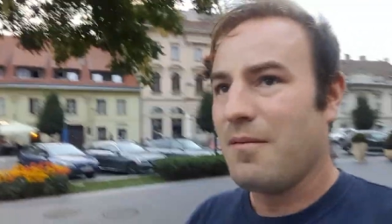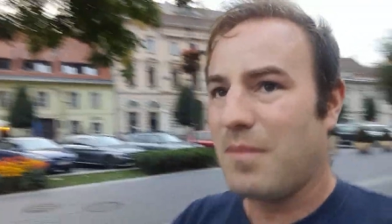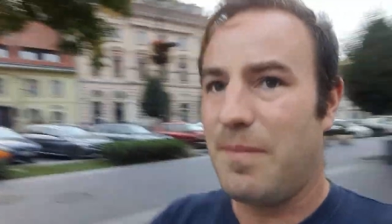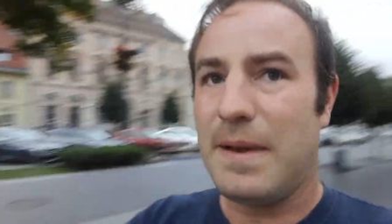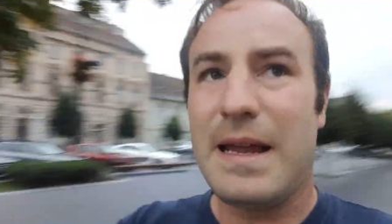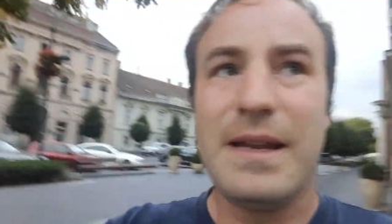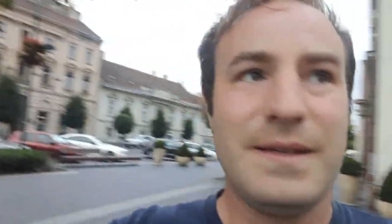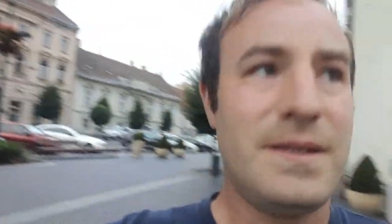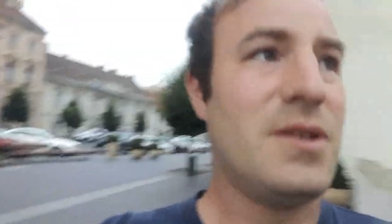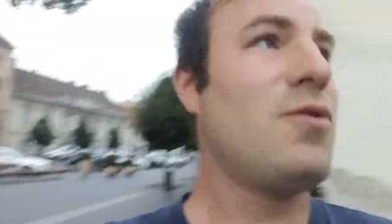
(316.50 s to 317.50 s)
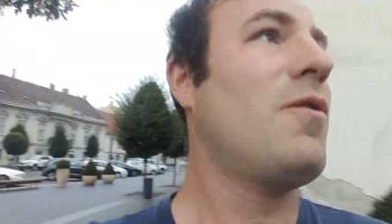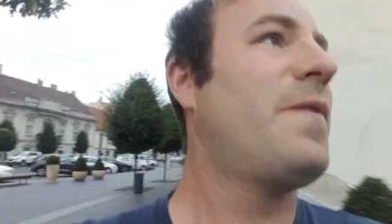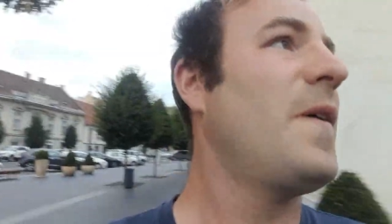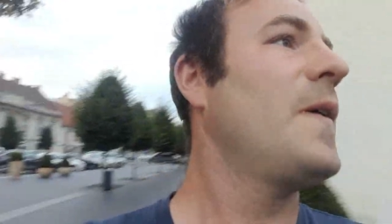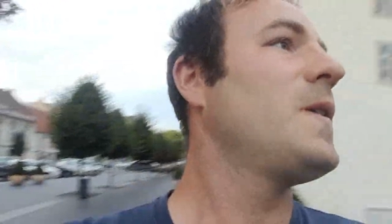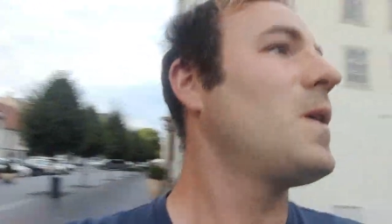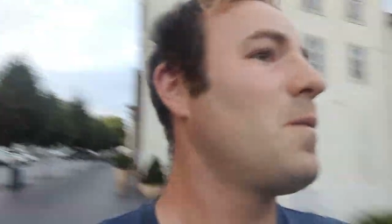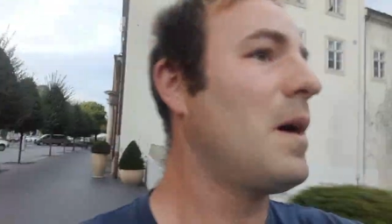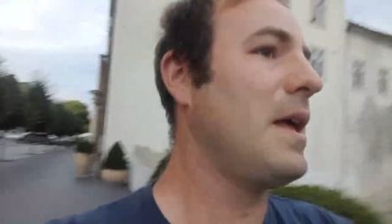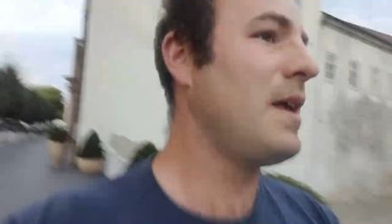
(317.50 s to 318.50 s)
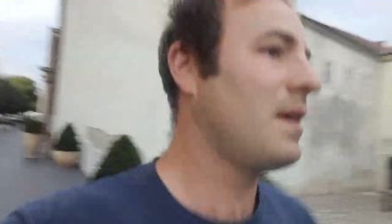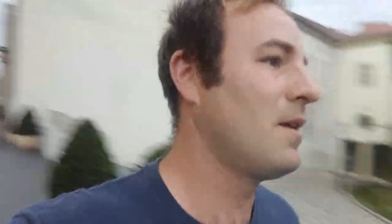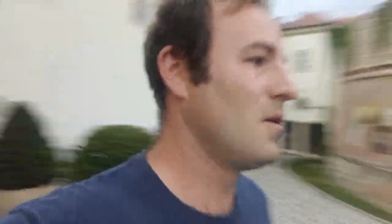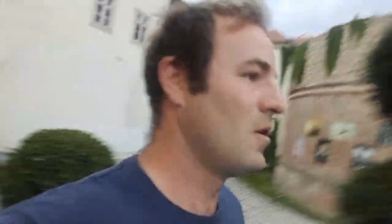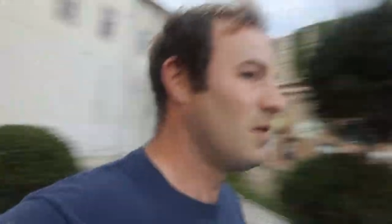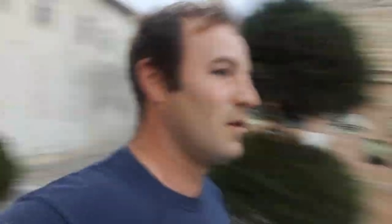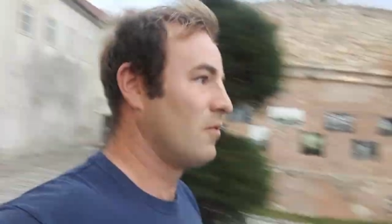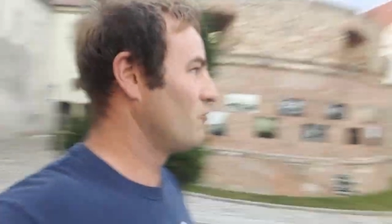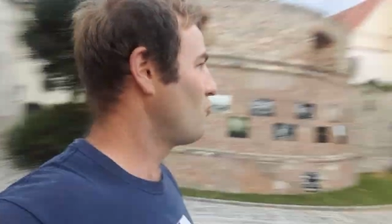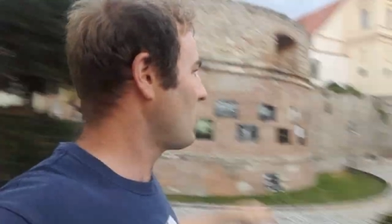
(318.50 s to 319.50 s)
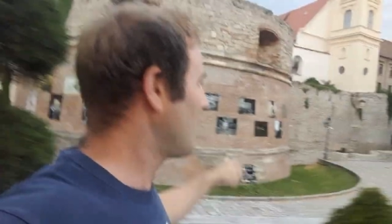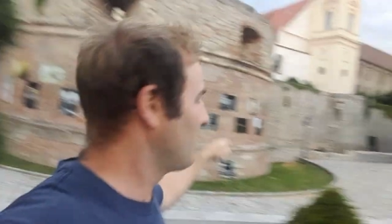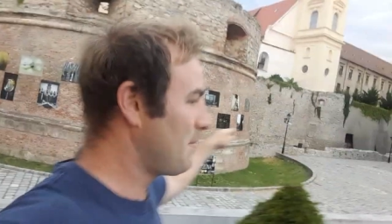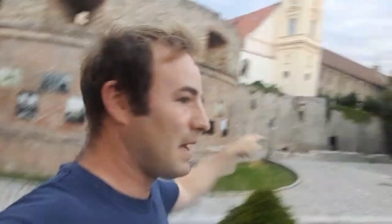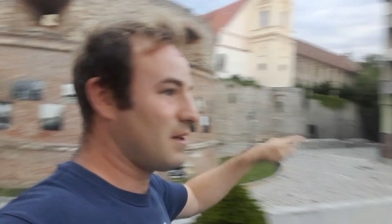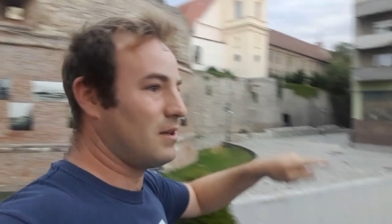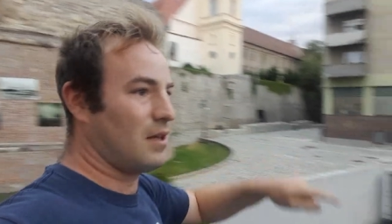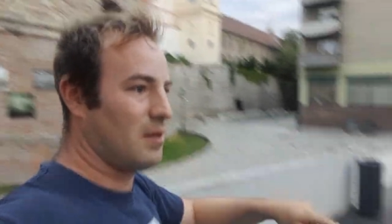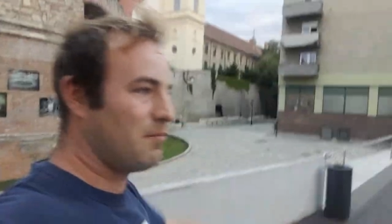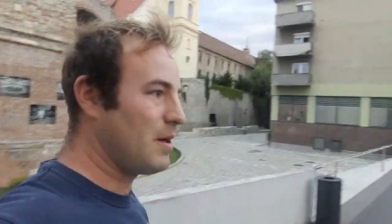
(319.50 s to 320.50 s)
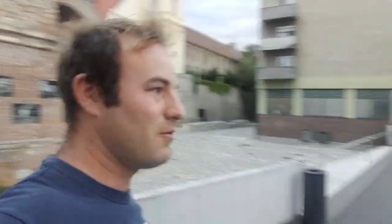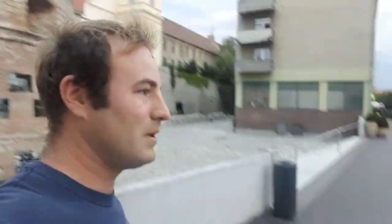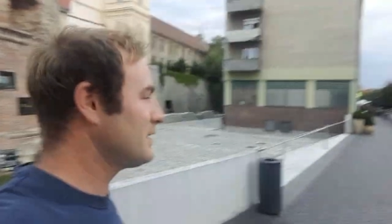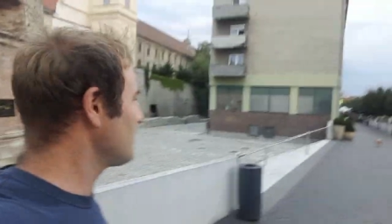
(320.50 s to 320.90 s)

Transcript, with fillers: my plan is to sort of find our way round the back of the building.